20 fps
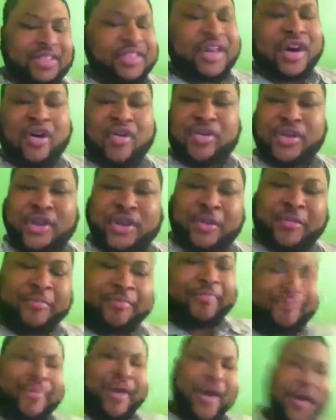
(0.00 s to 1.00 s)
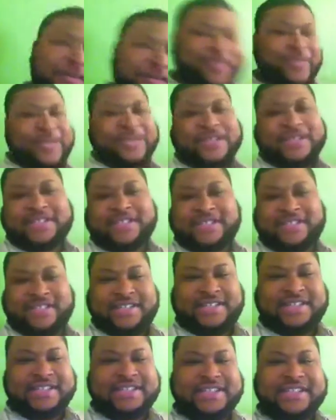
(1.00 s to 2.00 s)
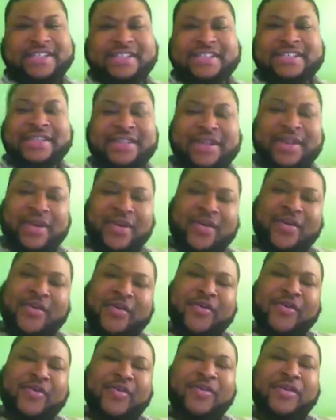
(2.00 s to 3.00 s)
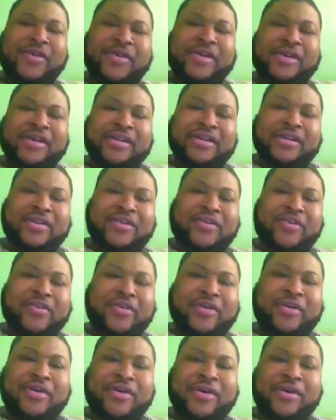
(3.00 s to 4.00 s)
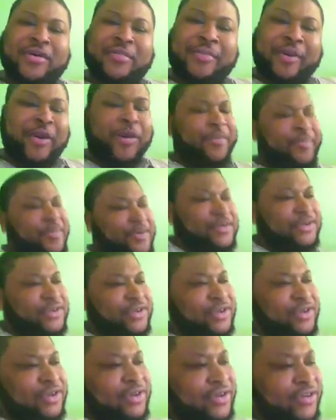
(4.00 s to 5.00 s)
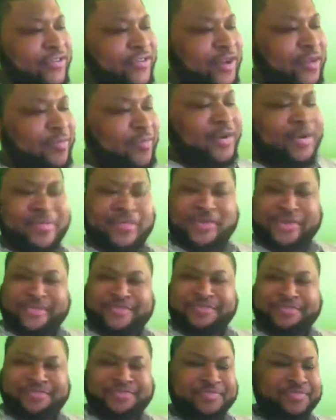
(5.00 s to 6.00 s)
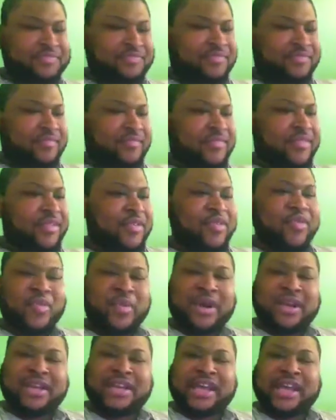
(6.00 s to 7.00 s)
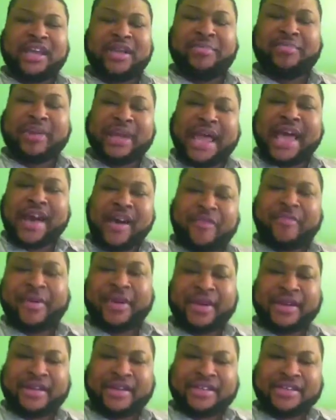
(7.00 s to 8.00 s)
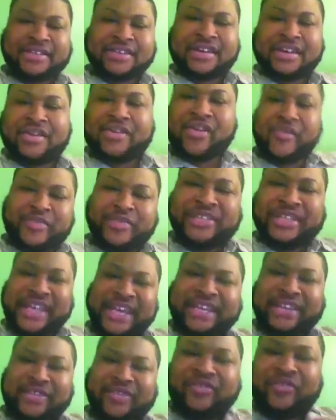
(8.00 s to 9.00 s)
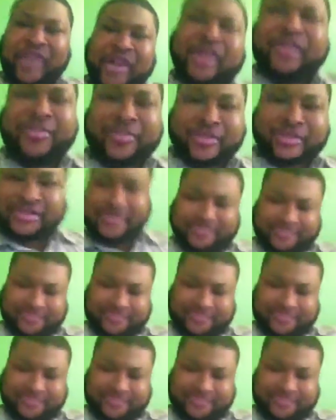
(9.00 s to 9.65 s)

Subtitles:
Know your purpose. Know your purpose. Remember, as one day the plowman's gonna overtake the reaper.